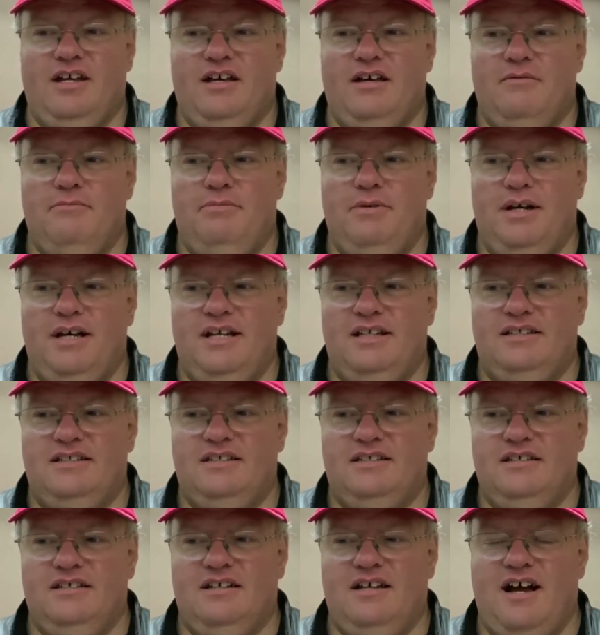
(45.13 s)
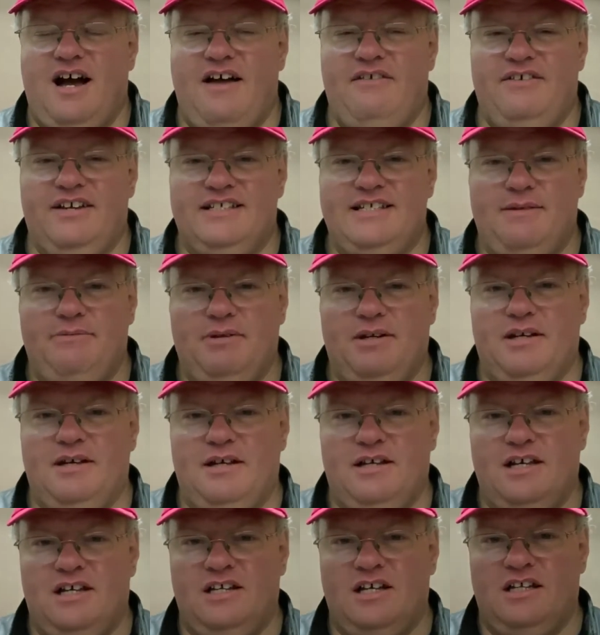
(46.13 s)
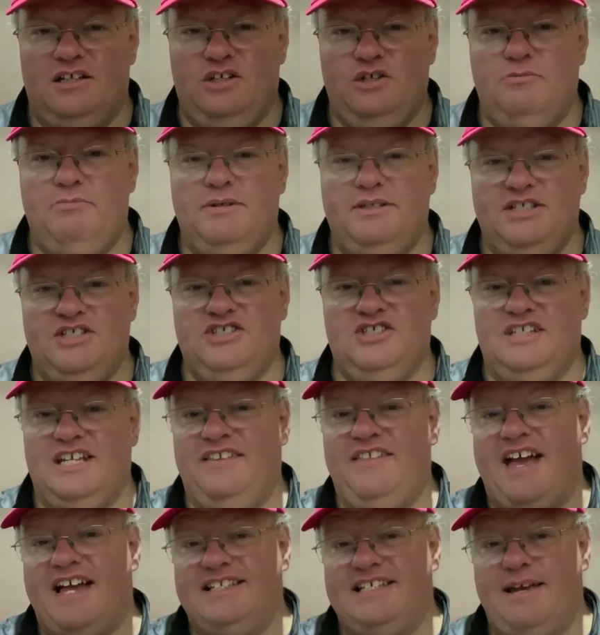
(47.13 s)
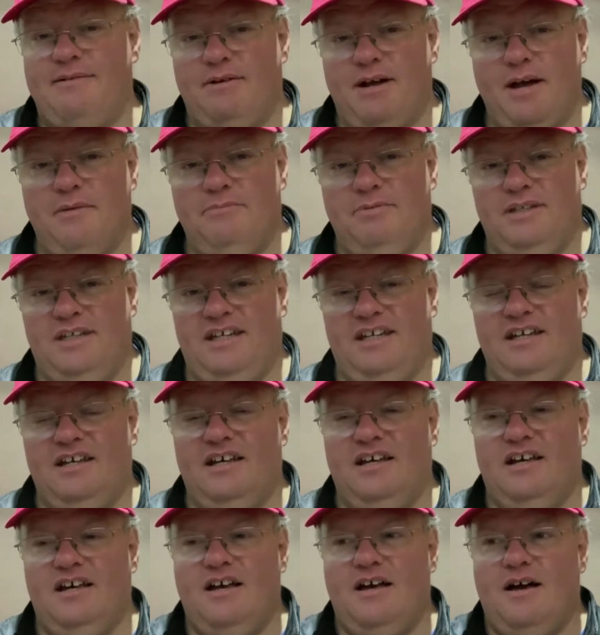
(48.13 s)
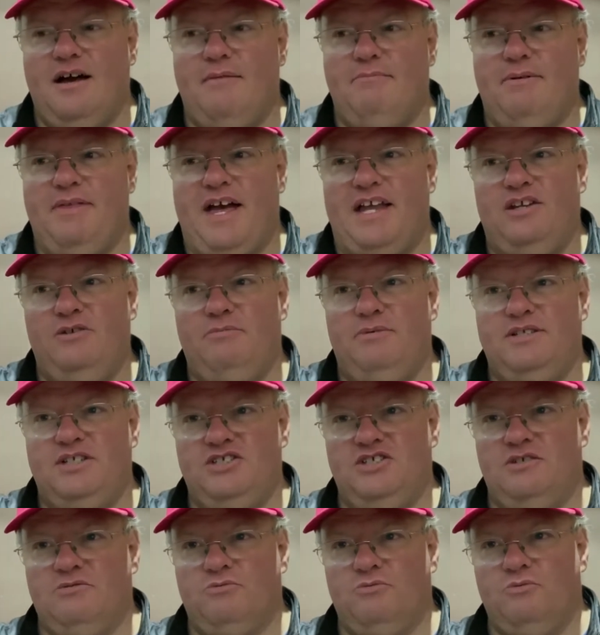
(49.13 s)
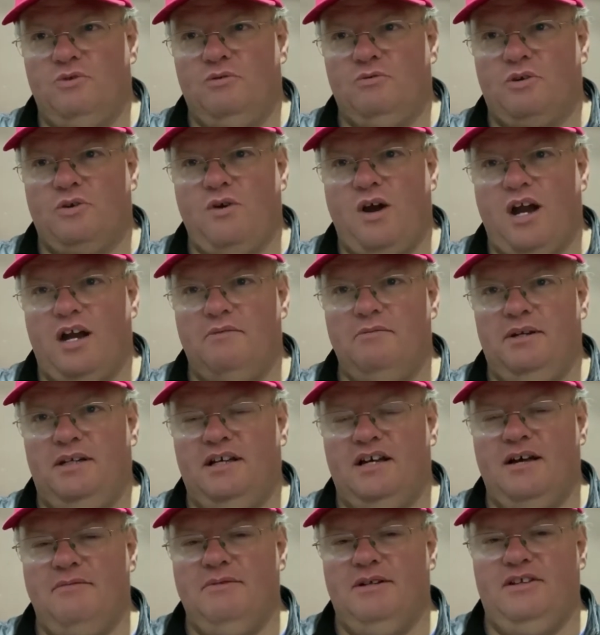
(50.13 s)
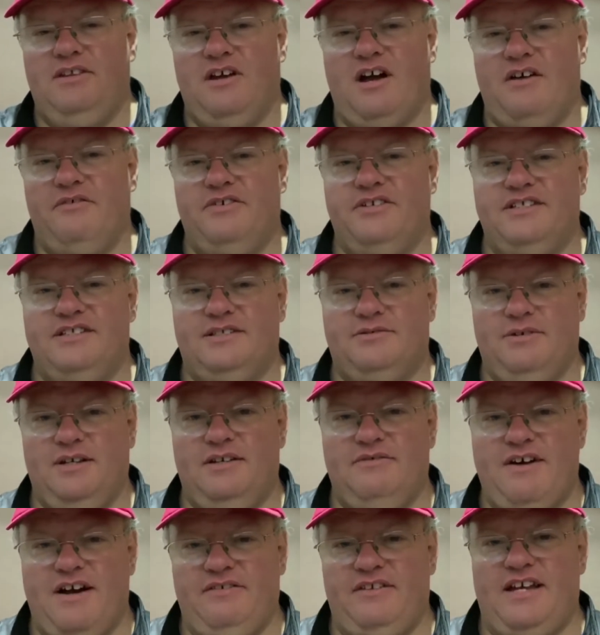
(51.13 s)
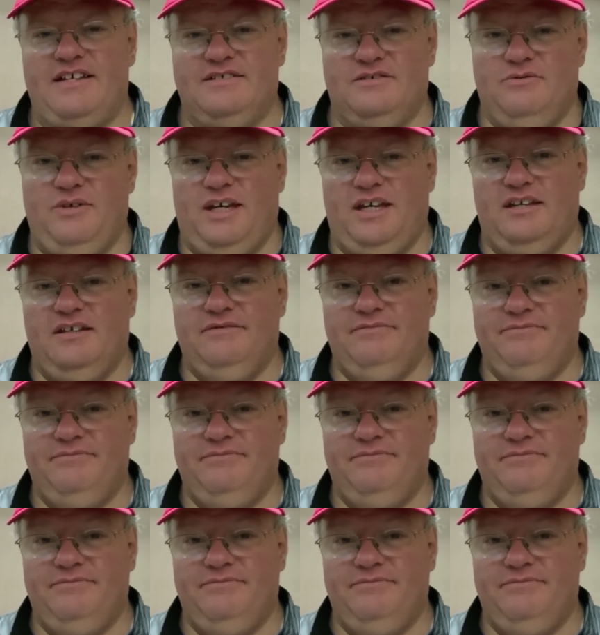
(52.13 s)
But I've accepted a new position in that same company, but that new position will require me to come into the office 3 to 5 days a week.